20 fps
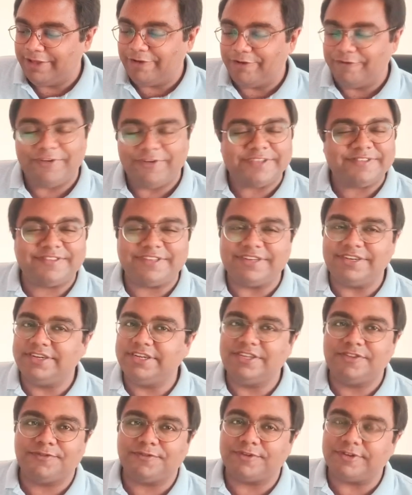West
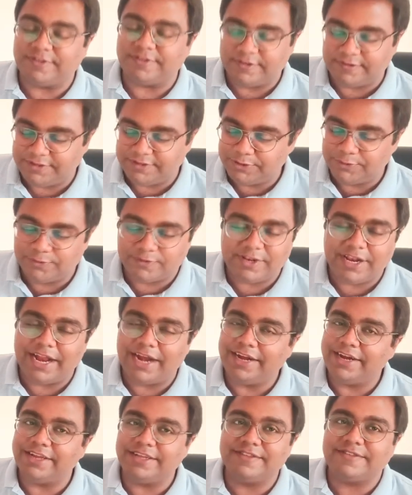Indies versus New
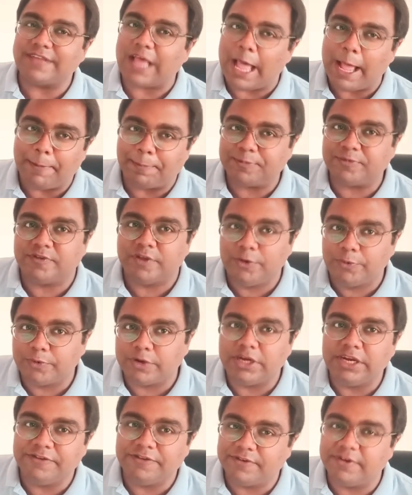Zealand is
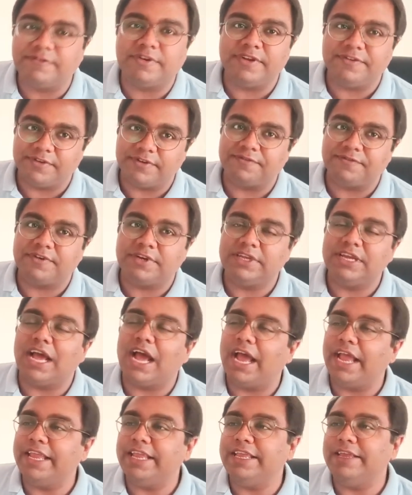absolutely 50-50.
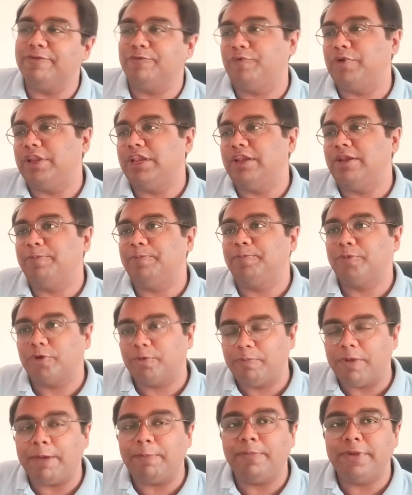I will
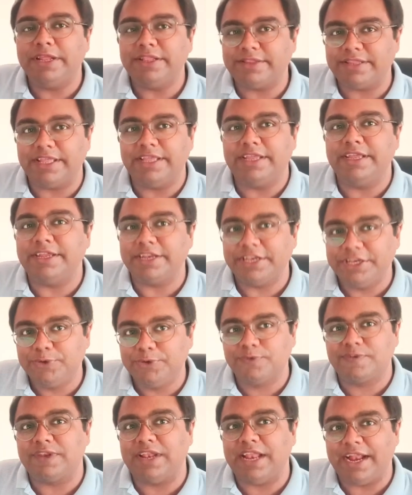probably think New
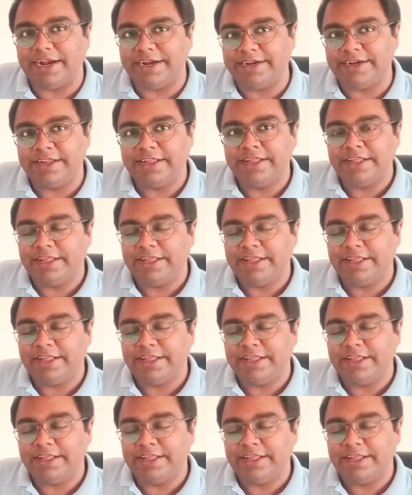Zealand